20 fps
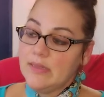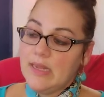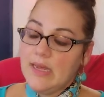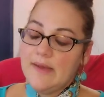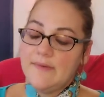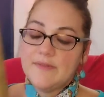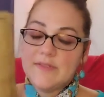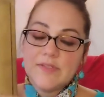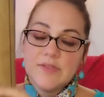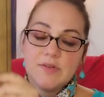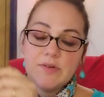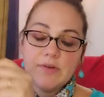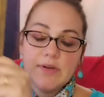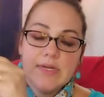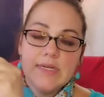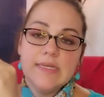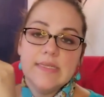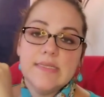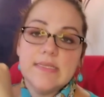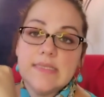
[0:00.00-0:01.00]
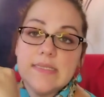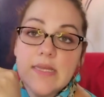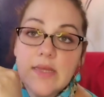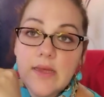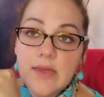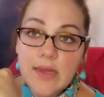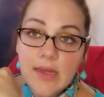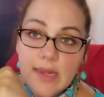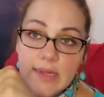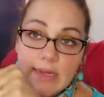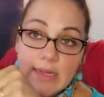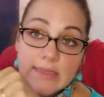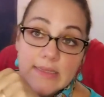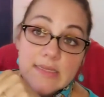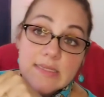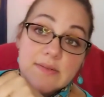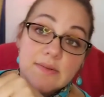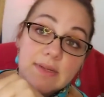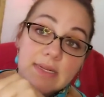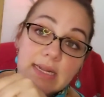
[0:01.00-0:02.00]
Life Stories. I got
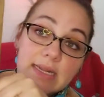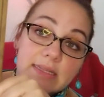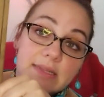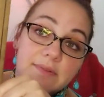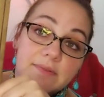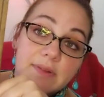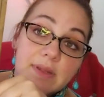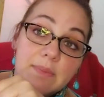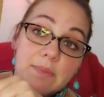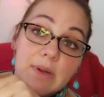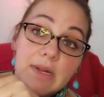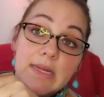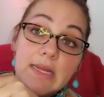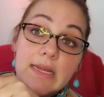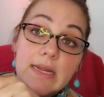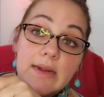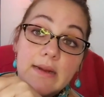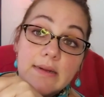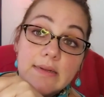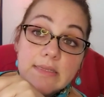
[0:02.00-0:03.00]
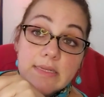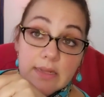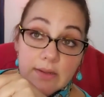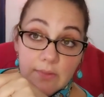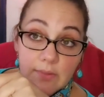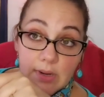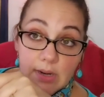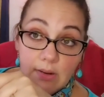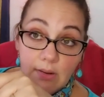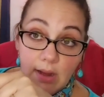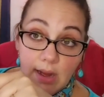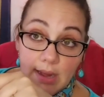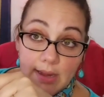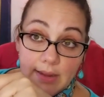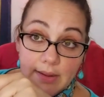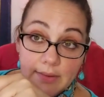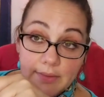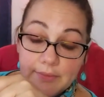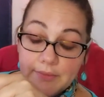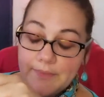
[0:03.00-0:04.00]
this one at the flea market here in Delaware,
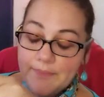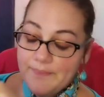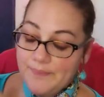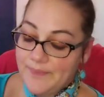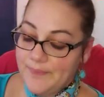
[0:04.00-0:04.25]
Ohio.